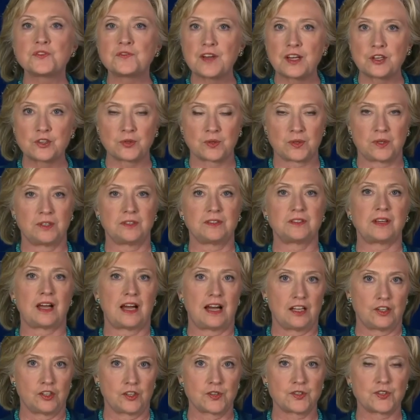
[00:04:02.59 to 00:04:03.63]
federal
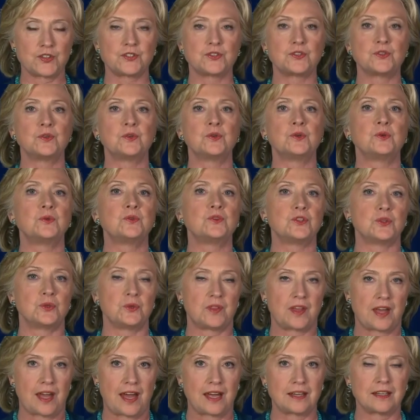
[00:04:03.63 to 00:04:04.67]
dollars to do
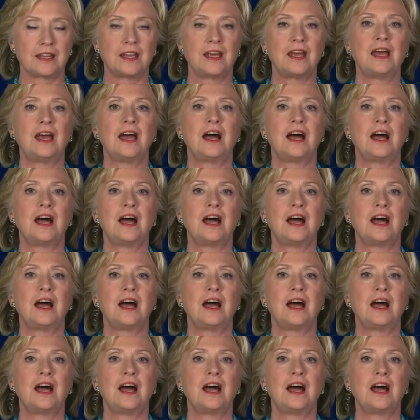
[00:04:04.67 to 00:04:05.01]
that.